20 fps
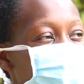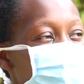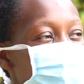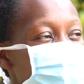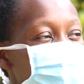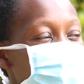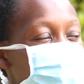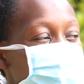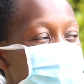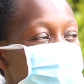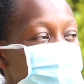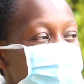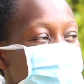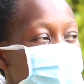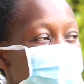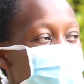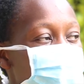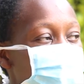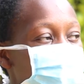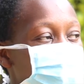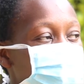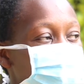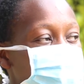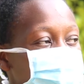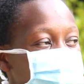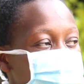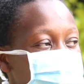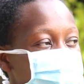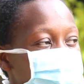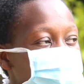other services are
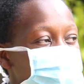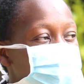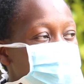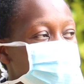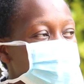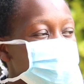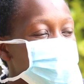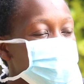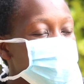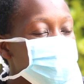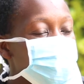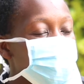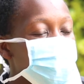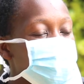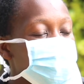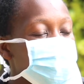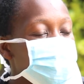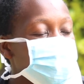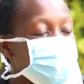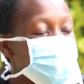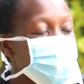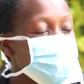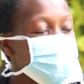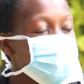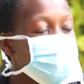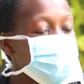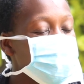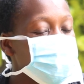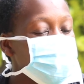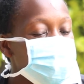
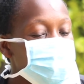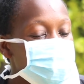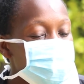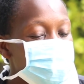running